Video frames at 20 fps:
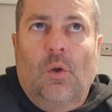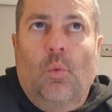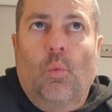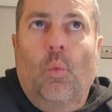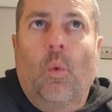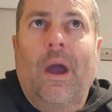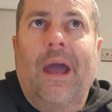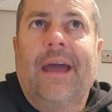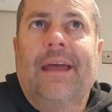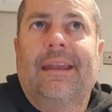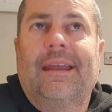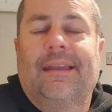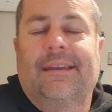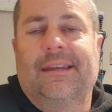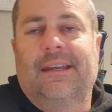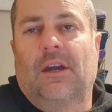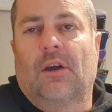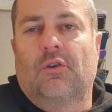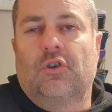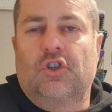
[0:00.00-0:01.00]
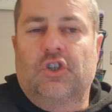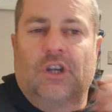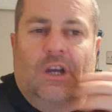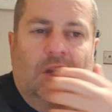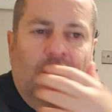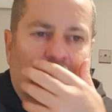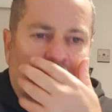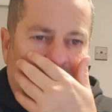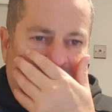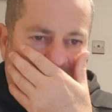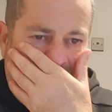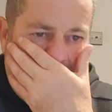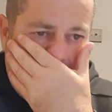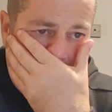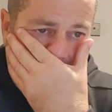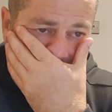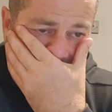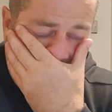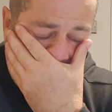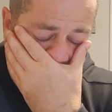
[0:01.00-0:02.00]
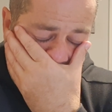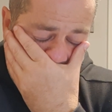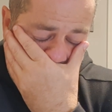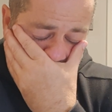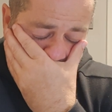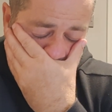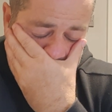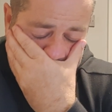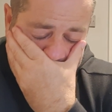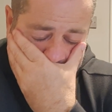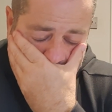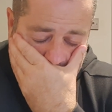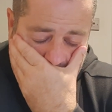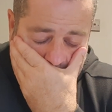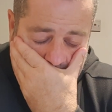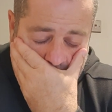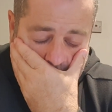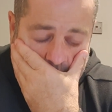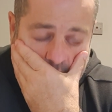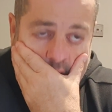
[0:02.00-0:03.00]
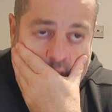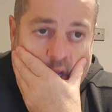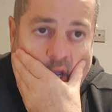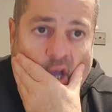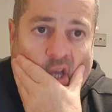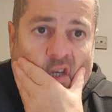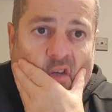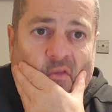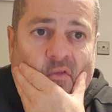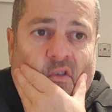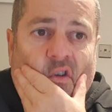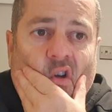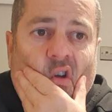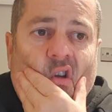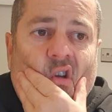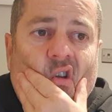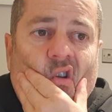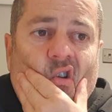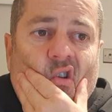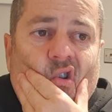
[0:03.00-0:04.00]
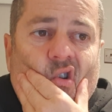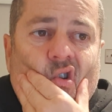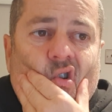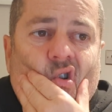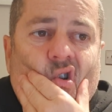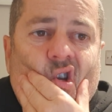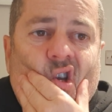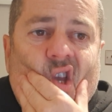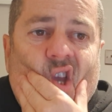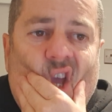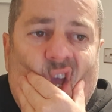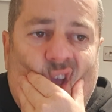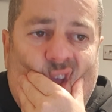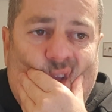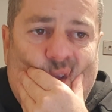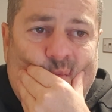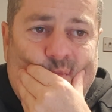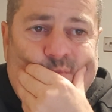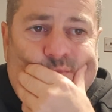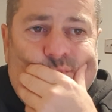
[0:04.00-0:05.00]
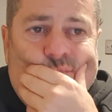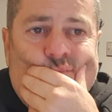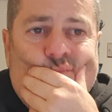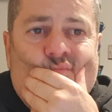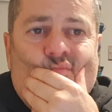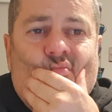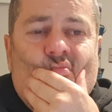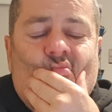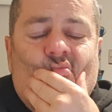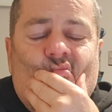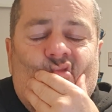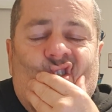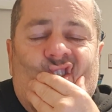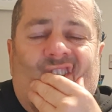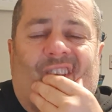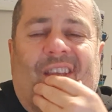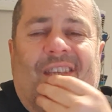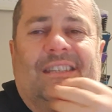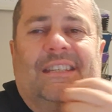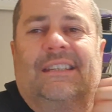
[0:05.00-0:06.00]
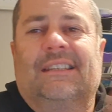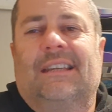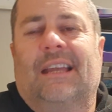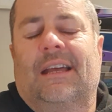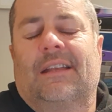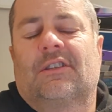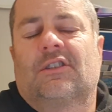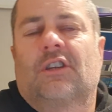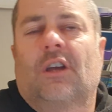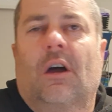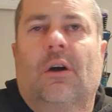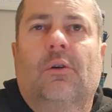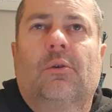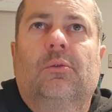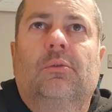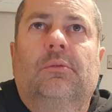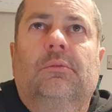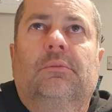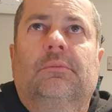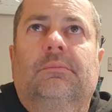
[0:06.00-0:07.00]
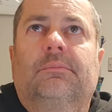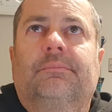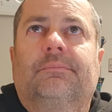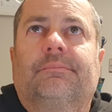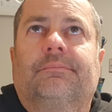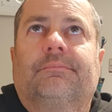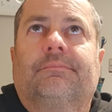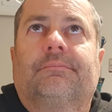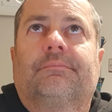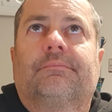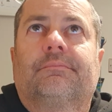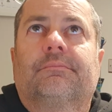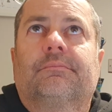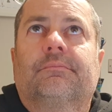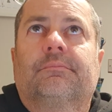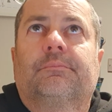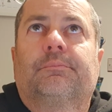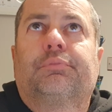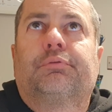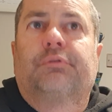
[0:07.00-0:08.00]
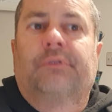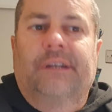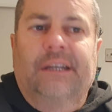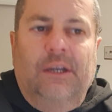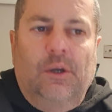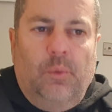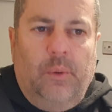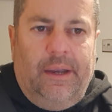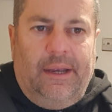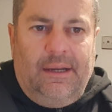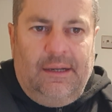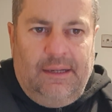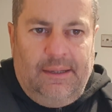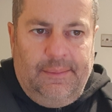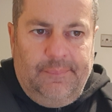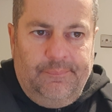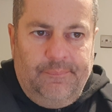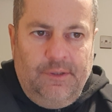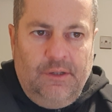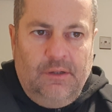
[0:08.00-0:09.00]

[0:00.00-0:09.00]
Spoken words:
where that negotiation is going to take you. And you've got to look at setting that tone pretty quickly.